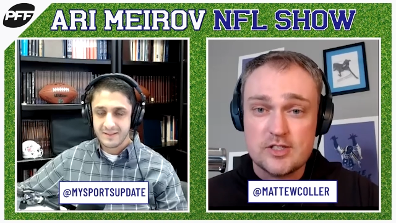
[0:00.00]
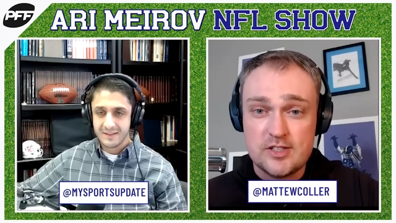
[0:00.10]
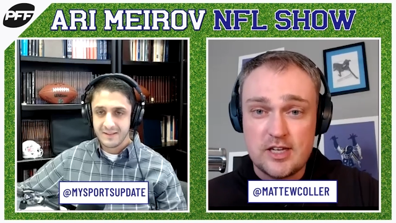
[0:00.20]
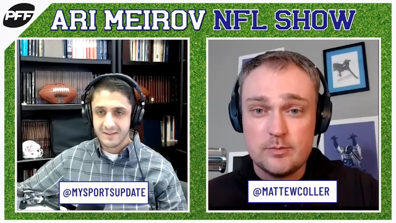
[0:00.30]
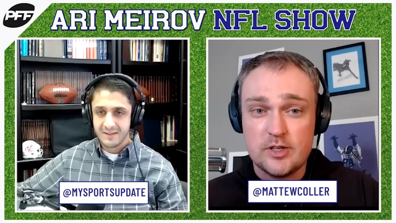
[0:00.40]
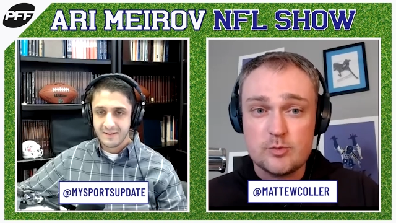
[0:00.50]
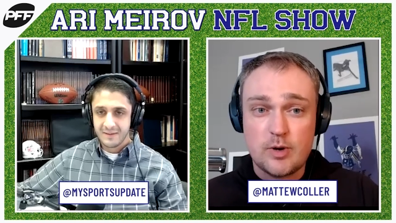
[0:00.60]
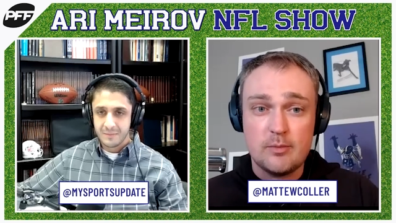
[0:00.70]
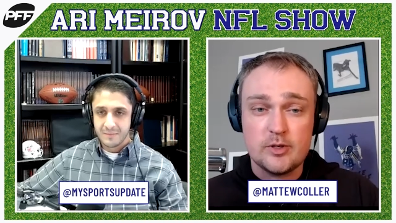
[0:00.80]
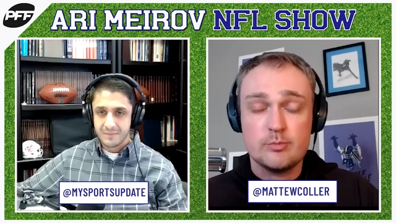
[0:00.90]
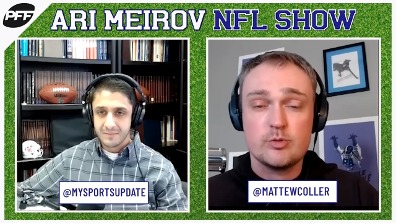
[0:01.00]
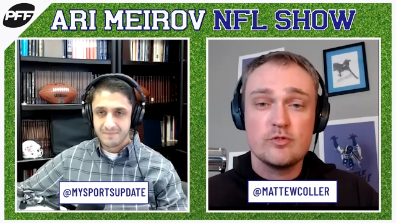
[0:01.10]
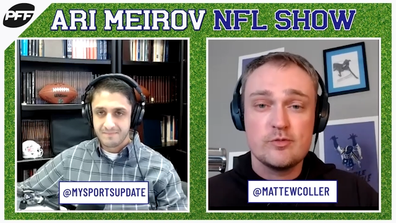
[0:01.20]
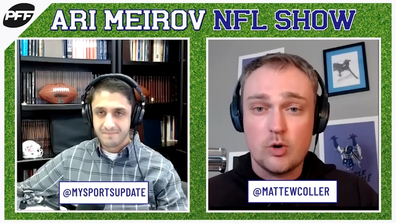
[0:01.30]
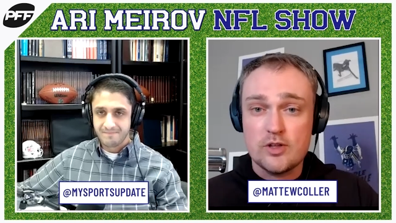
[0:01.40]
Speaker 1: the team that has probably
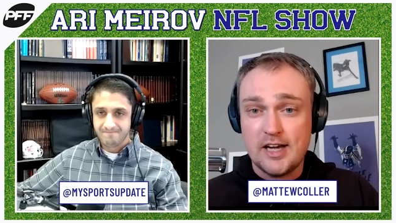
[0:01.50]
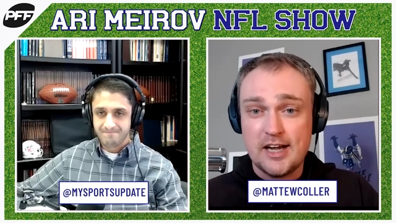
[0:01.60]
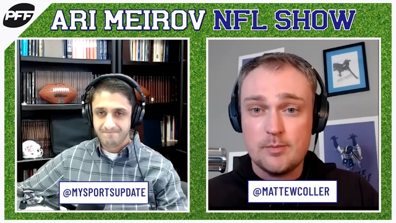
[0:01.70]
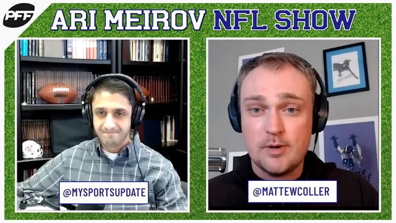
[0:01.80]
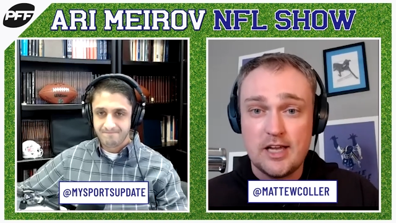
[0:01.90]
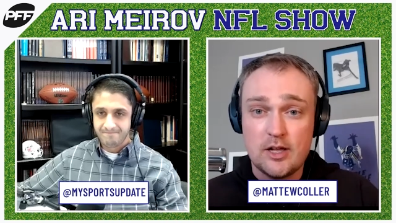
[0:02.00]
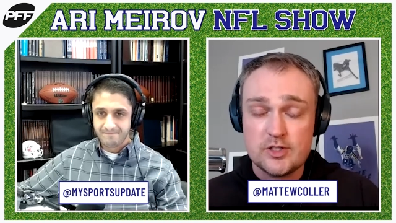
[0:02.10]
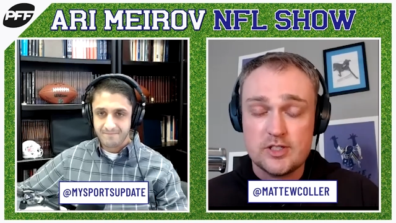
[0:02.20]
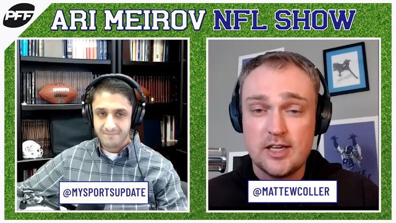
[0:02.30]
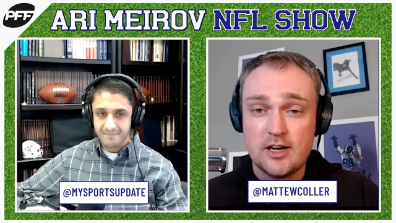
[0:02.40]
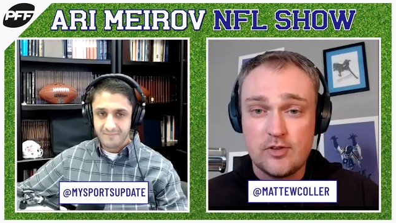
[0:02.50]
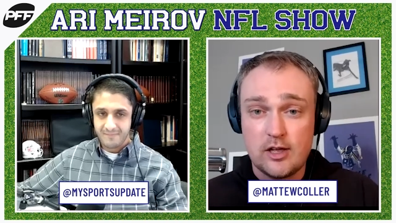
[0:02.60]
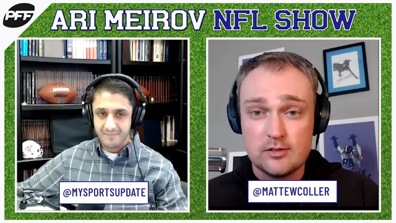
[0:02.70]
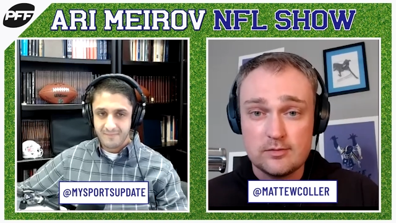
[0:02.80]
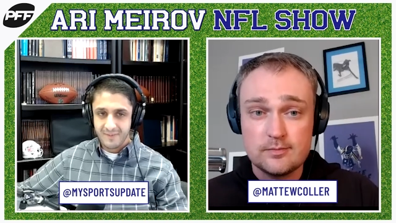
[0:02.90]
improved more than anybody else in the
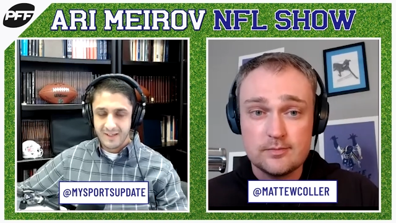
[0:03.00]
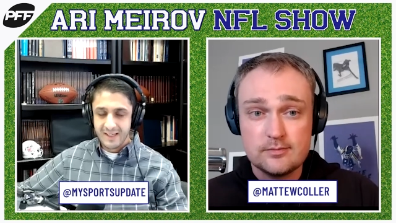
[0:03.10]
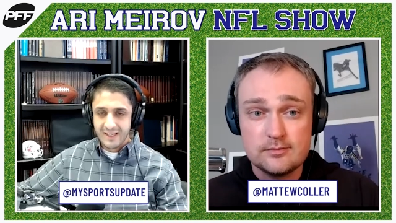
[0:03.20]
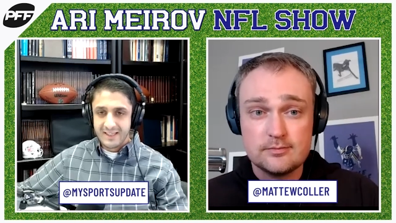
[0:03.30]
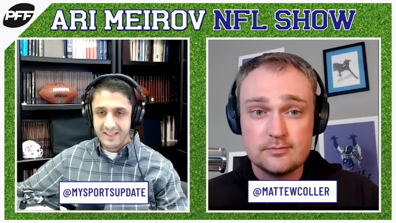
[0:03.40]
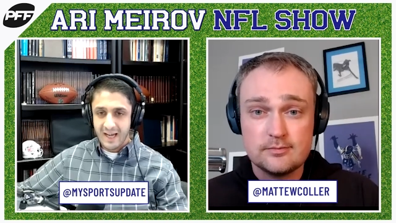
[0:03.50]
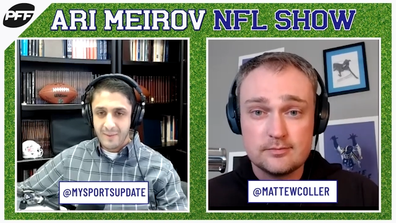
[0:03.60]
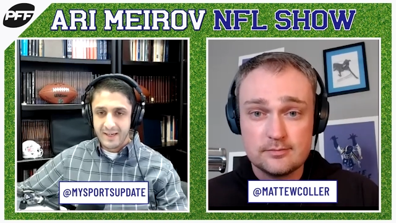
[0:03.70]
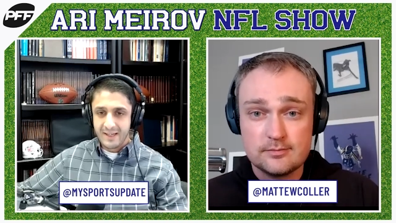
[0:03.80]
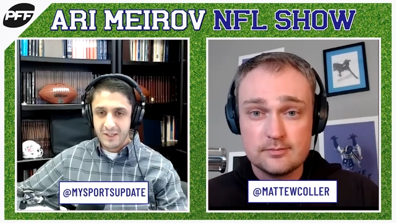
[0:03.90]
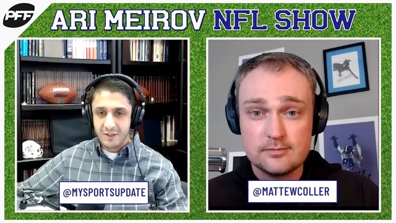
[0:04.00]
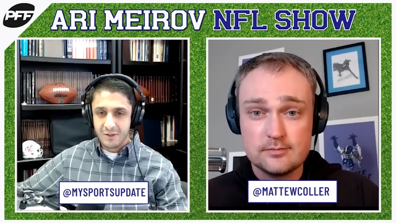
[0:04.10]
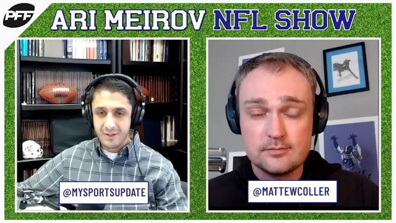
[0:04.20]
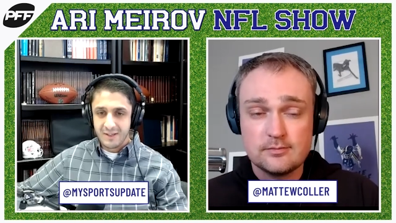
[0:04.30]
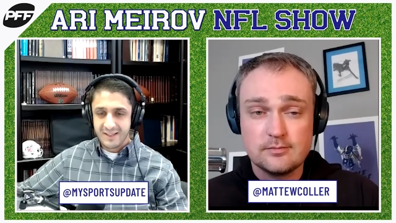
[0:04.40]
NFL.
Speaker 2: Yeah, I mean
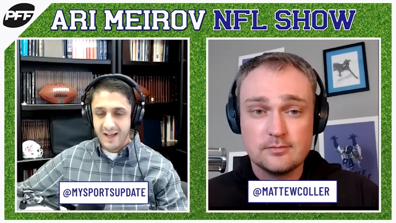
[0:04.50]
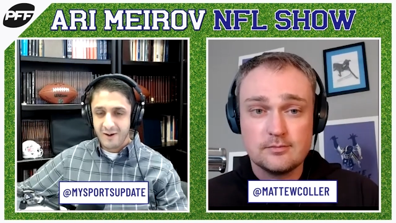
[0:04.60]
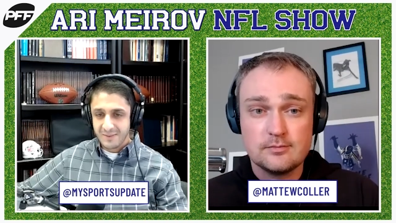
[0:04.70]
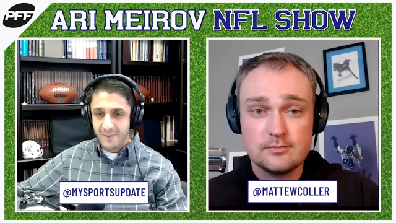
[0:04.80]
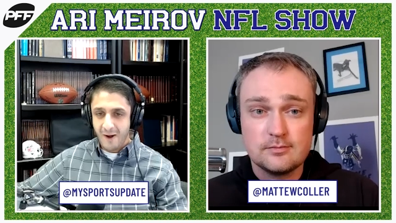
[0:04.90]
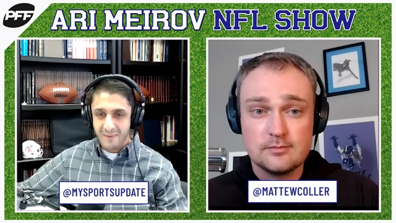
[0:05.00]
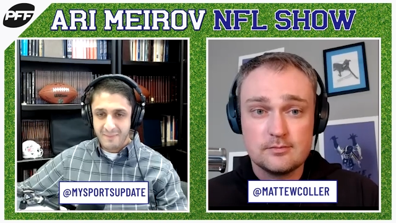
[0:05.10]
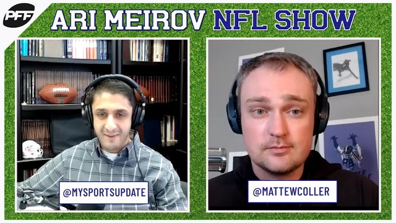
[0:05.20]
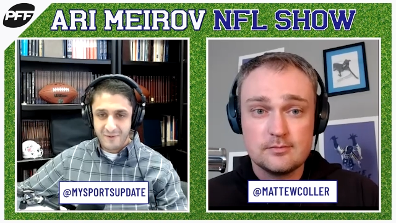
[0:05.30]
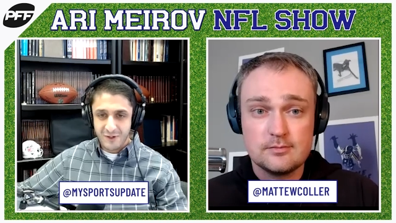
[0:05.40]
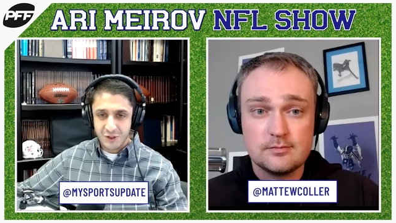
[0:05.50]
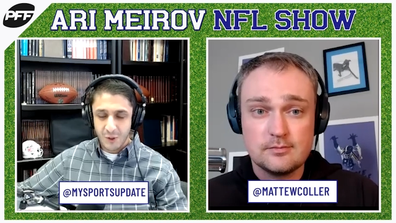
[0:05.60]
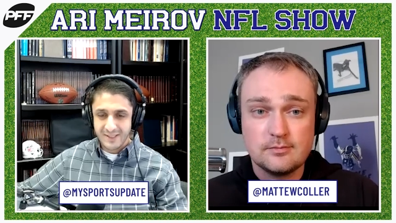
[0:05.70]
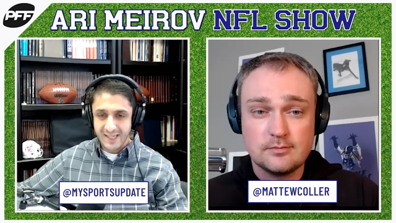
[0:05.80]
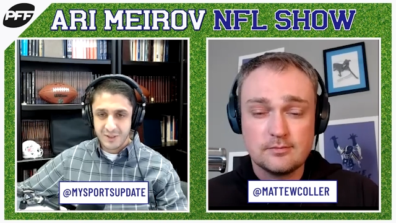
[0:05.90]
that was probably my first
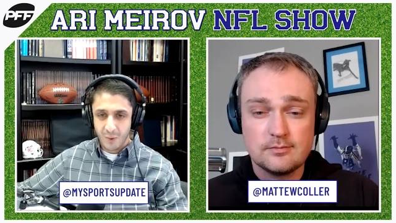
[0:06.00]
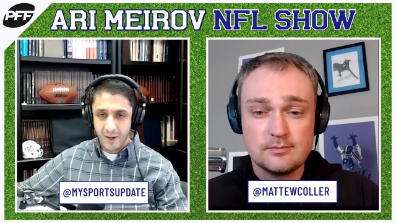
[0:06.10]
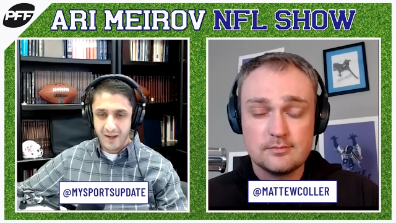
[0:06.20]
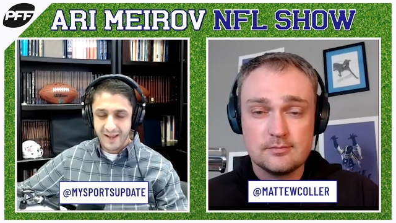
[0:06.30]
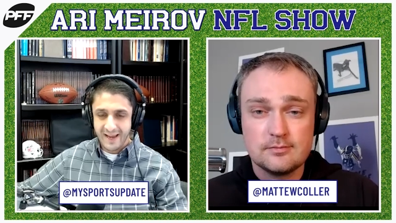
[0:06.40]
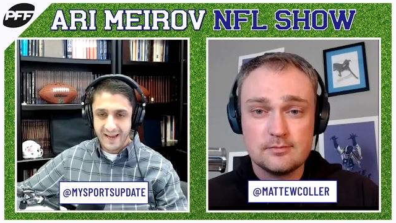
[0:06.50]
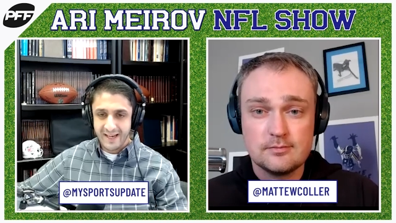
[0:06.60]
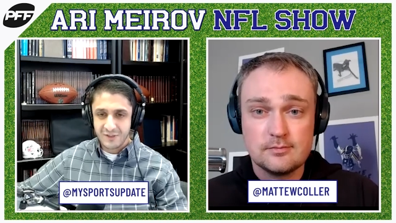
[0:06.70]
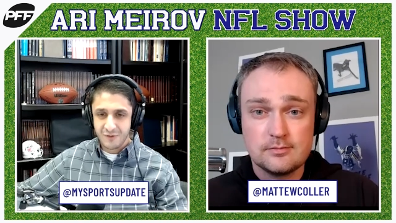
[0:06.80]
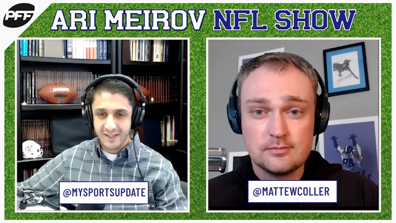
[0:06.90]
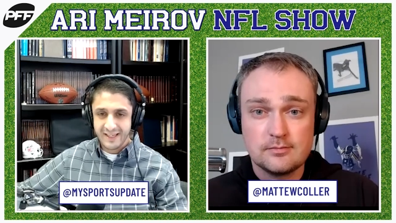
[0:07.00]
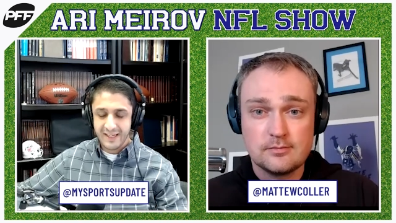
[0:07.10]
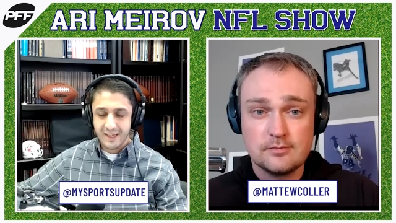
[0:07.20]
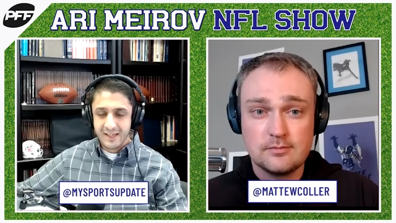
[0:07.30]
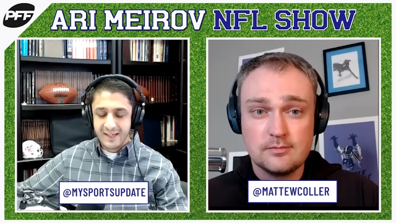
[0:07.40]
choice as well, and it's really
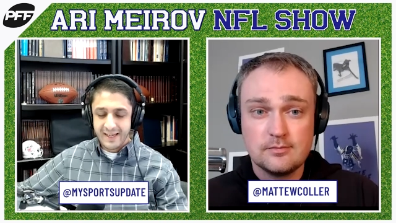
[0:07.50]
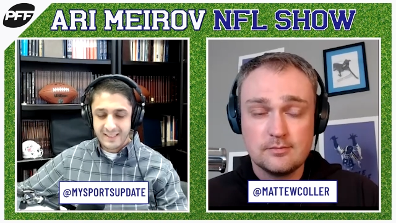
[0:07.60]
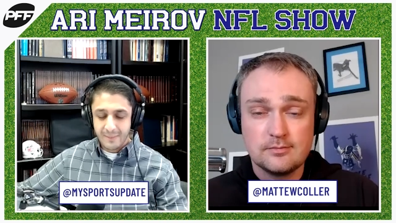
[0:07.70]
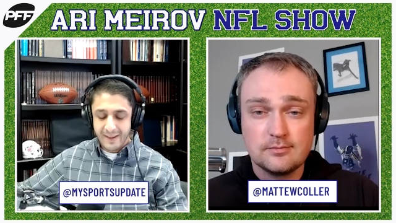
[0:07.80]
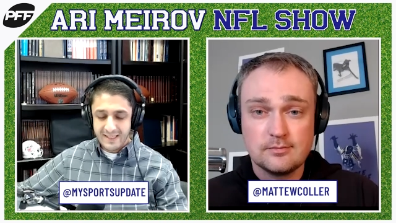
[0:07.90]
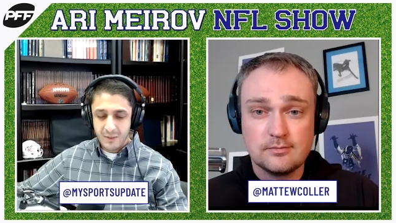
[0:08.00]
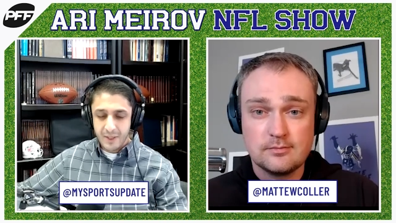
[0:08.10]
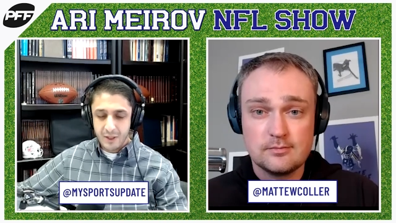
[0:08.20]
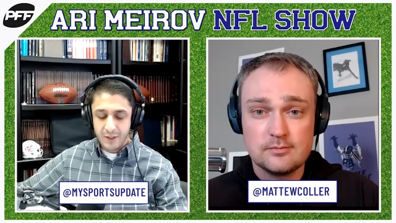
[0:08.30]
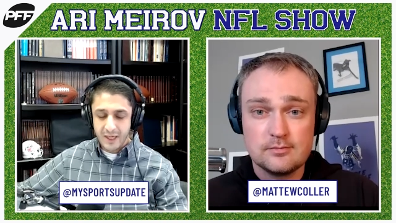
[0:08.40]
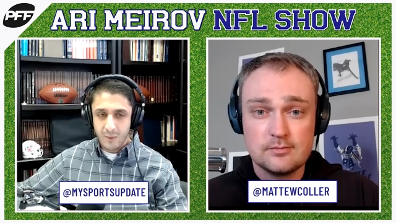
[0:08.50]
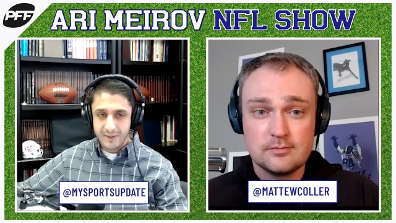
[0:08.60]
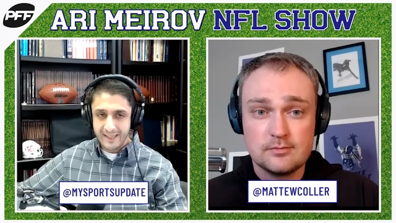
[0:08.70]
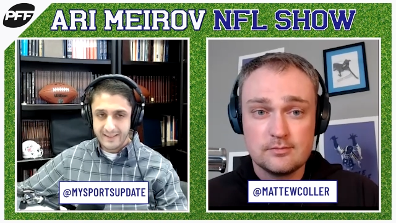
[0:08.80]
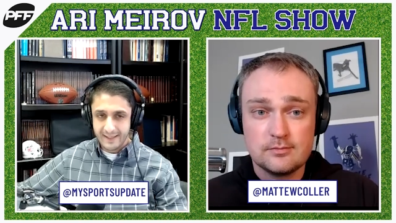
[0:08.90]
it's amazing when you look at what
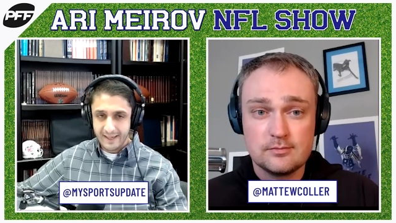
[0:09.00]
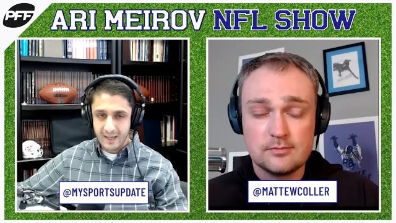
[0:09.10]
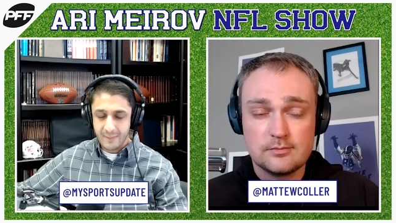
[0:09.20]
they did. I